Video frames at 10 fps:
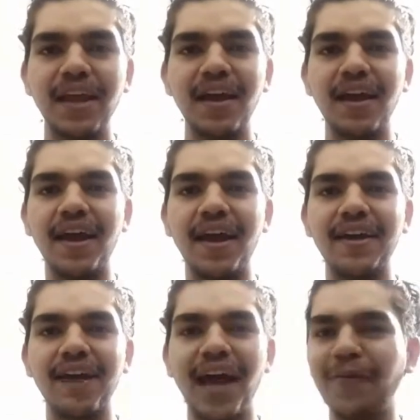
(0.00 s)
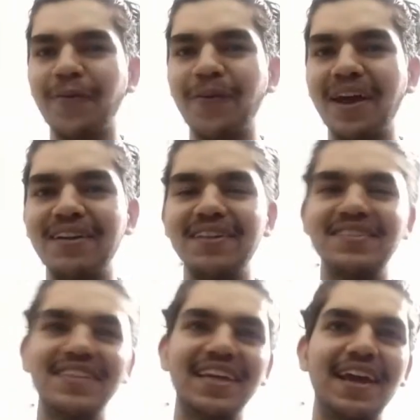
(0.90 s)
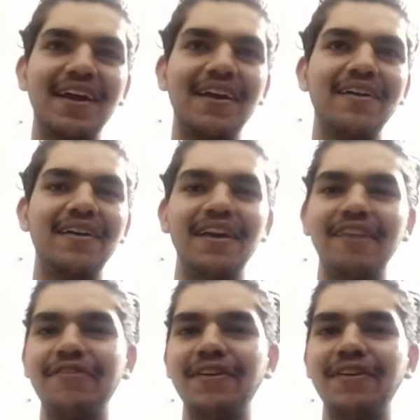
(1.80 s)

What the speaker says: And I'd say if